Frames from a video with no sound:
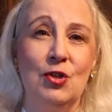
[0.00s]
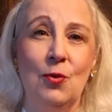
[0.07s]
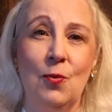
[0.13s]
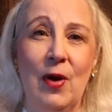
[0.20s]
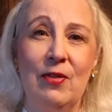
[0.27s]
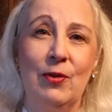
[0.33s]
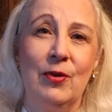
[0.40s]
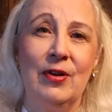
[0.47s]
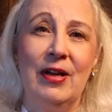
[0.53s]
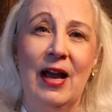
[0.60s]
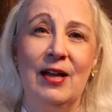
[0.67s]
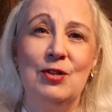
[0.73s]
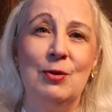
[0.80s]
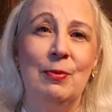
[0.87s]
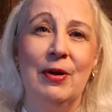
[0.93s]
to whether or
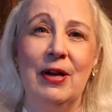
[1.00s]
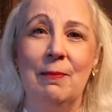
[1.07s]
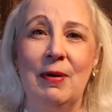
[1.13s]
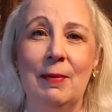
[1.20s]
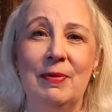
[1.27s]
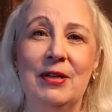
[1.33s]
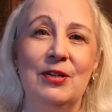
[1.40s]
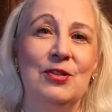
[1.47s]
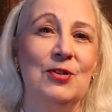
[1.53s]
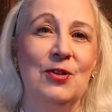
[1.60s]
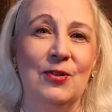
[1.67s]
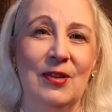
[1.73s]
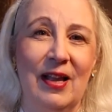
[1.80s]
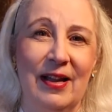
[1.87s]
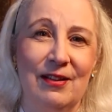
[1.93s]
not to bring a puppy into
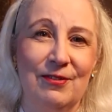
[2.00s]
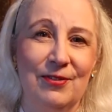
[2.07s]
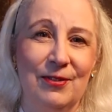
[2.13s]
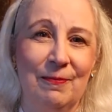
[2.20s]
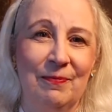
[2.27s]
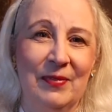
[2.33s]
your life.